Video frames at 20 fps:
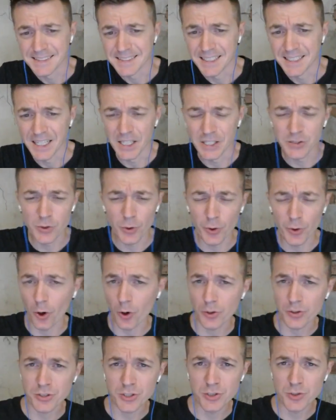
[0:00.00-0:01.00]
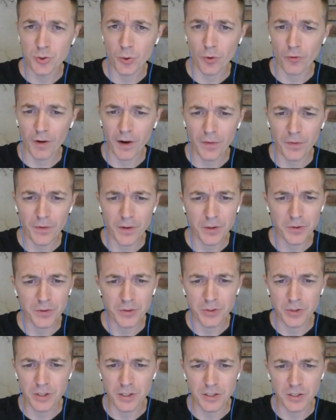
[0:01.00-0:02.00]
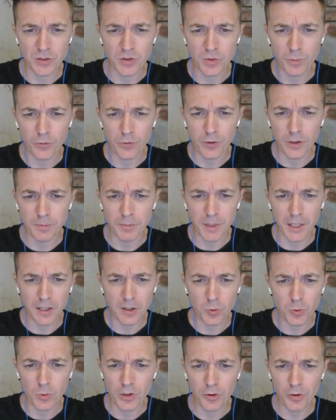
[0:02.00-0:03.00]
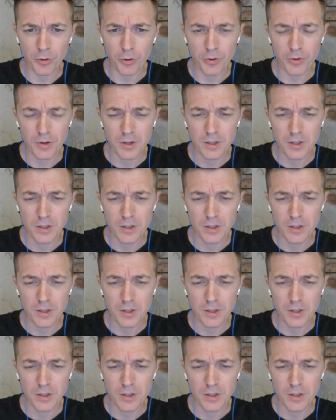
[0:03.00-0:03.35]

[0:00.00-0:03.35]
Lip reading: Is there an art teacher around there that you could get some feedback with?